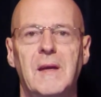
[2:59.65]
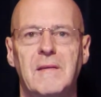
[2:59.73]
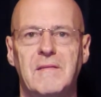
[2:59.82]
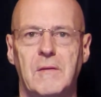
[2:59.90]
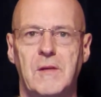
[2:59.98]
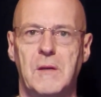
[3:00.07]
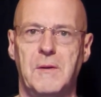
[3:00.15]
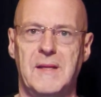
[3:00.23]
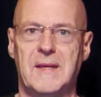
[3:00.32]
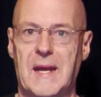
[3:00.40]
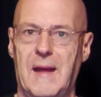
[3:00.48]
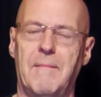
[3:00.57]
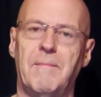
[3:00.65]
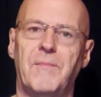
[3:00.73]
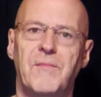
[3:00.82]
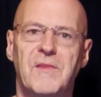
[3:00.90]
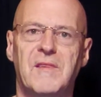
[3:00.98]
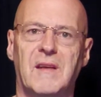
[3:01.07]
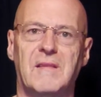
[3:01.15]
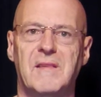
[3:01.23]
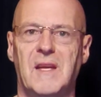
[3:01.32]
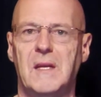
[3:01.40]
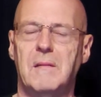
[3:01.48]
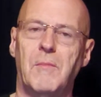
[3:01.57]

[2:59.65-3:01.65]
So you either get 60